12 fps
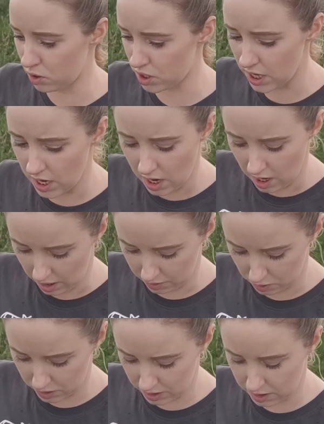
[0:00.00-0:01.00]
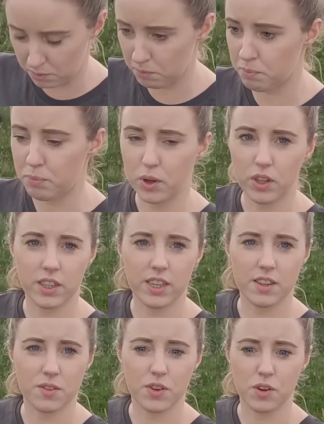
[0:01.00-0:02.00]
But I'm going to pull
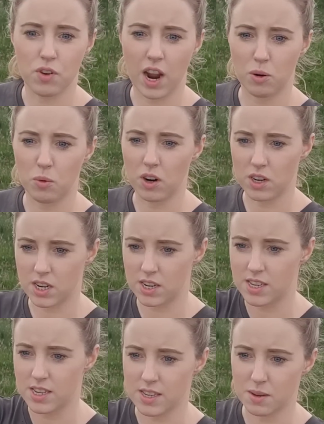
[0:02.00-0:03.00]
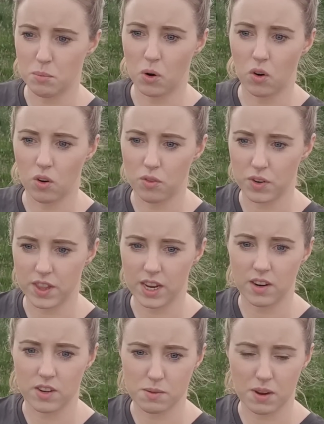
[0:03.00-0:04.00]
these few ragwort. I see some more over
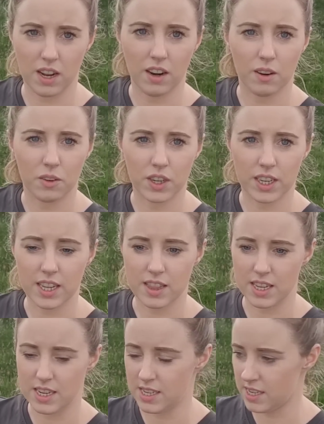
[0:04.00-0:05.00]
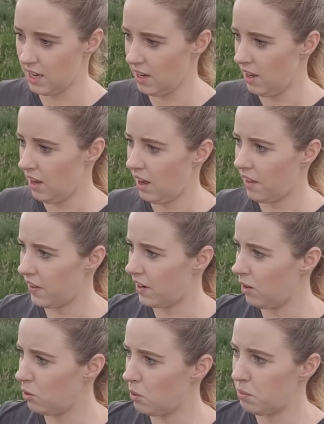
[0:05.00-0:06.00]
there as well. I'm going to get these and
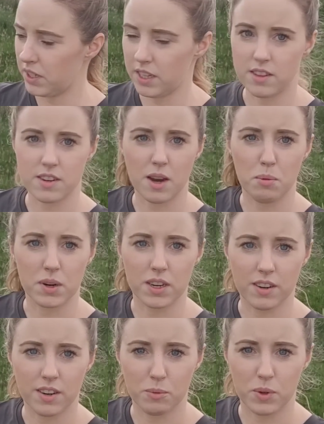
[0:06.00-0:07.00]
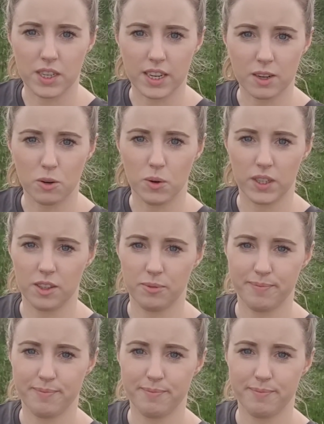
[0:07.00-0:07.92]
then I'll go up and get the topper and we get going.